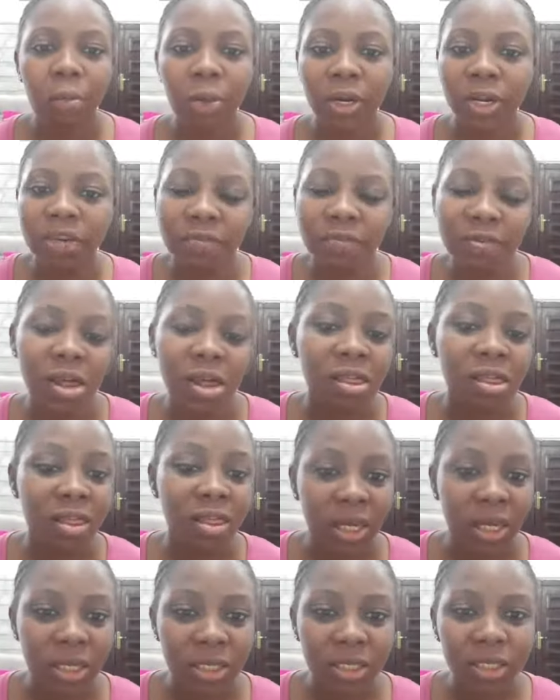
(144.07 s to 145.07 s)
But even
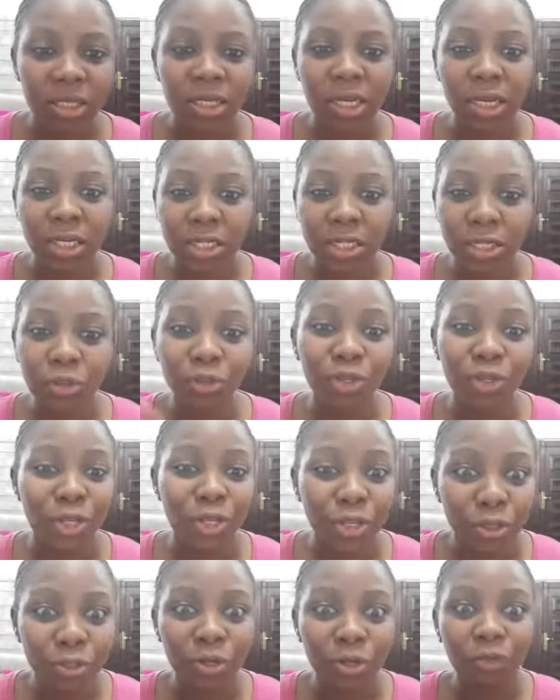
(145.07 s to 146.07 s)
at that, they are still
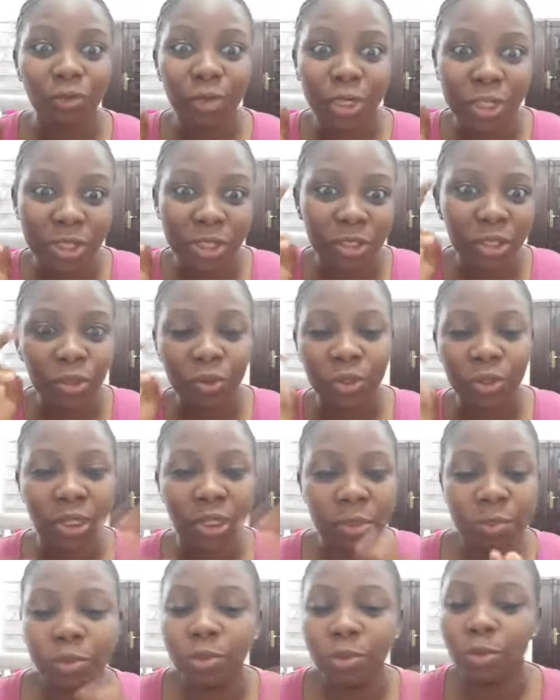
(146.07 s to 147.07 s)
trying to, everybody's trying to
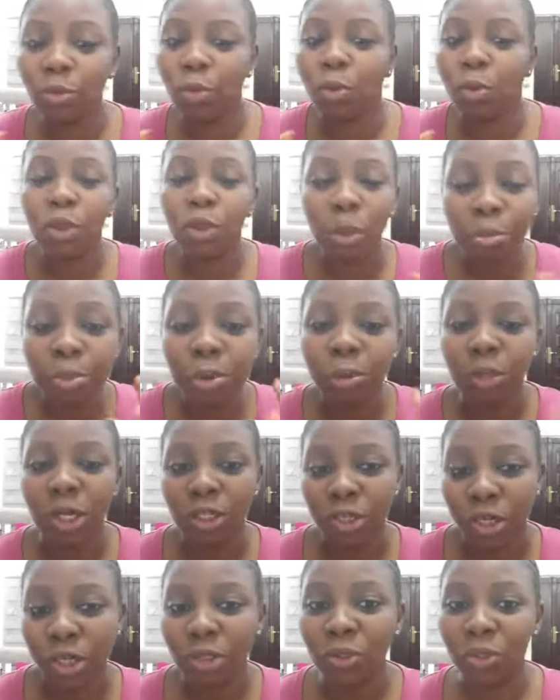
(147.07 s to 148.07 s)
clip, some people
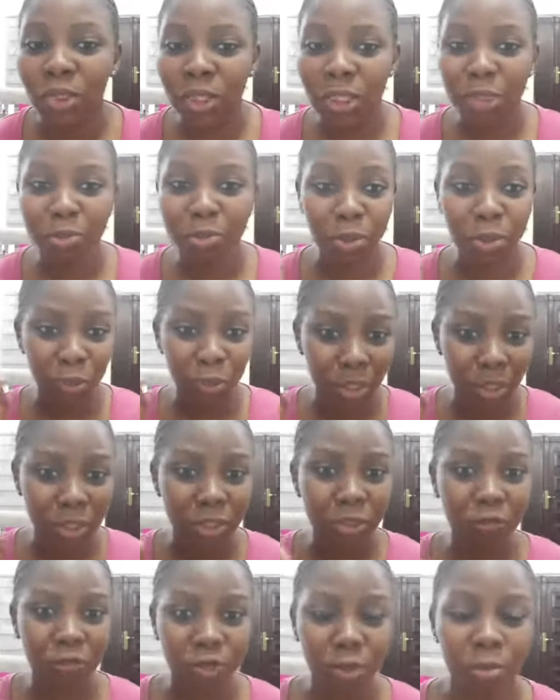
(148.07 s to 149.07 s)
are trying to clip the
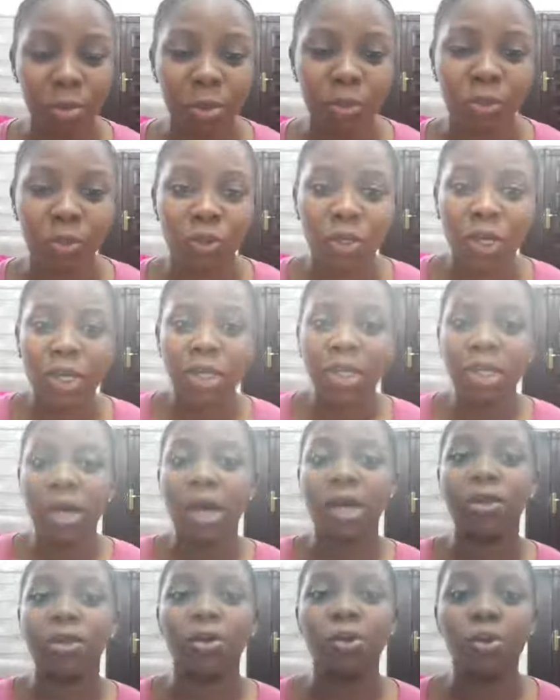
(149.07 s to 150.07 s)
wings of some people so that
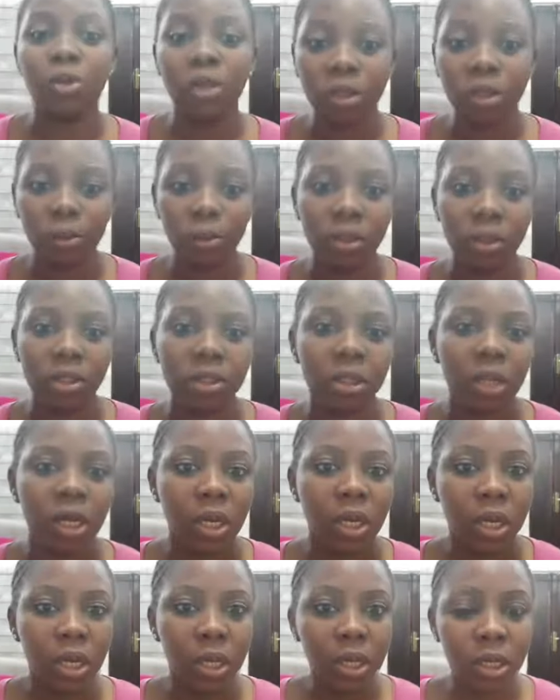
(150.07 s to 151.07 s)
they are the only ones
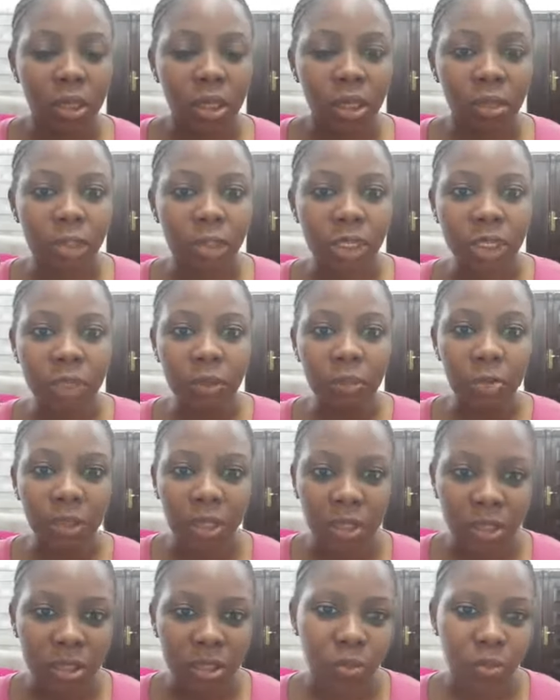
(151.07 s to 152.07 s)
in the
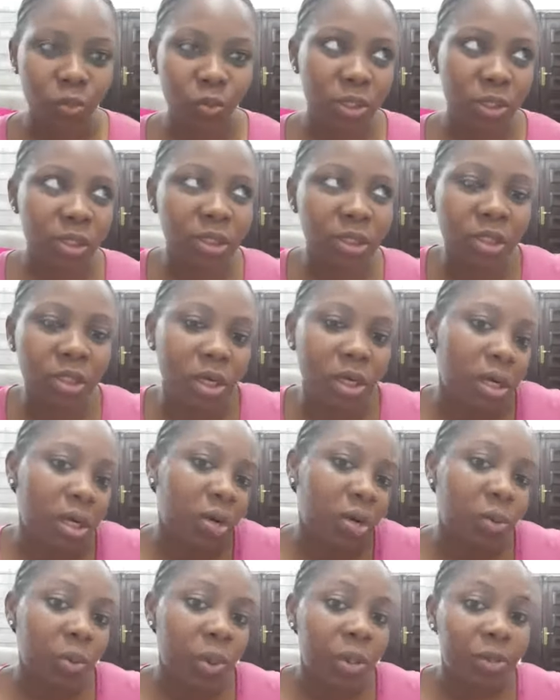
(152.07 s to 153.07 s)
space, which,
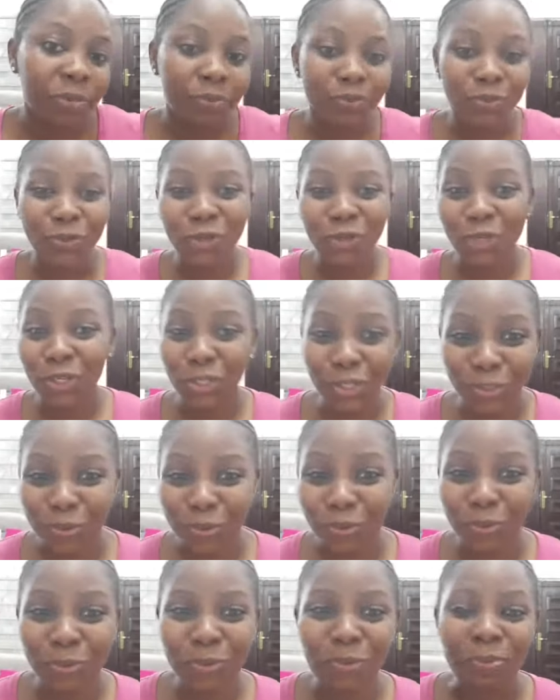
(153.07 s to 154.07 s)
well, to each
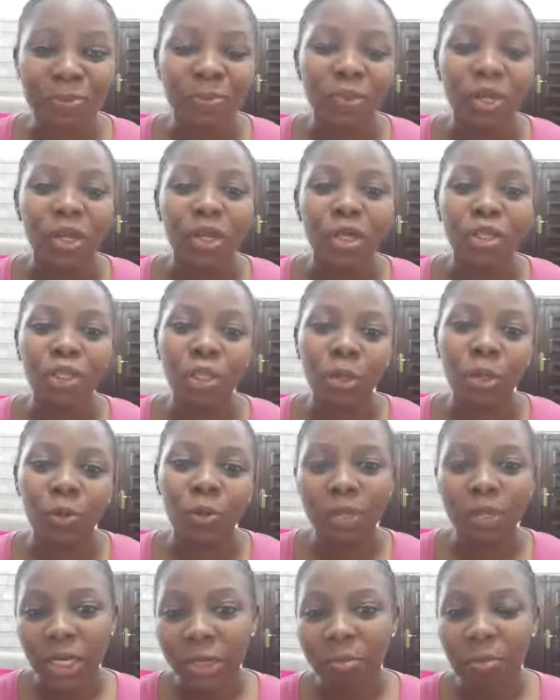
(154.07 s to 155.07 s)
his own.
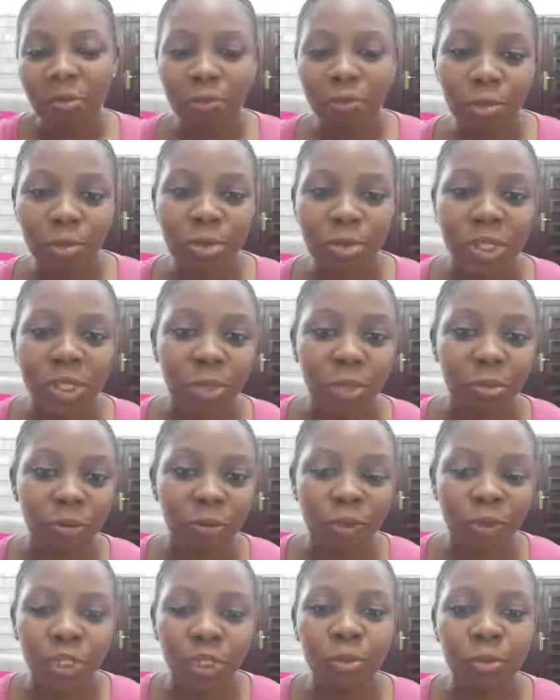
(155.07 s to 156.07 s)
So yes, perfume business is
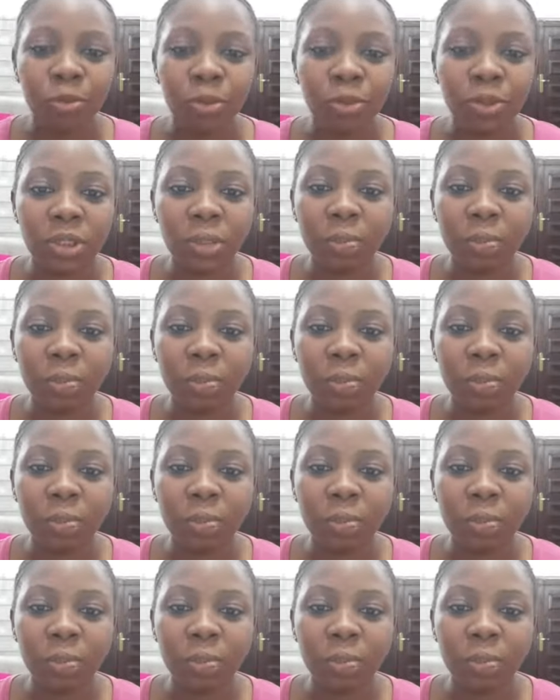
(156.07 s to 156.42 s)
profitable.